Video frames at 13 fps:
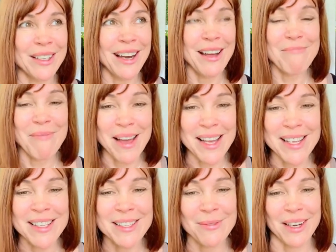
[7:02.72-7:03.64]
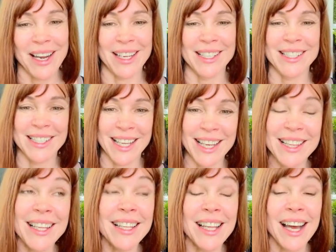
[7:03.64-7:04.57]
what I meant when I
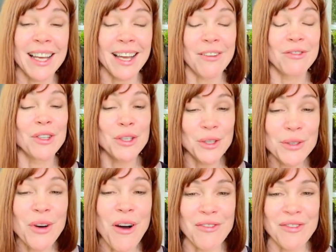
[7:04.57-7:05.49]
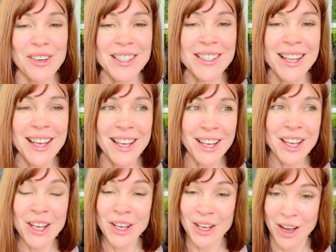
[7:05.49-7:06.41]
said that I have new offers
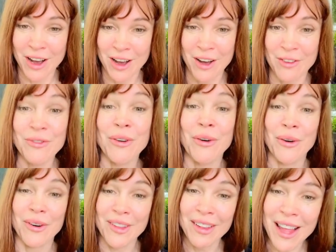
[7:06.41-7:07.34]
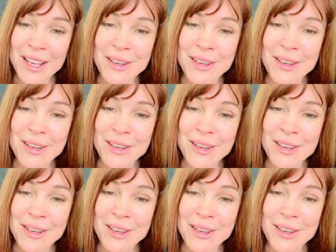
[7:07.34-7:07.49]
uh, for the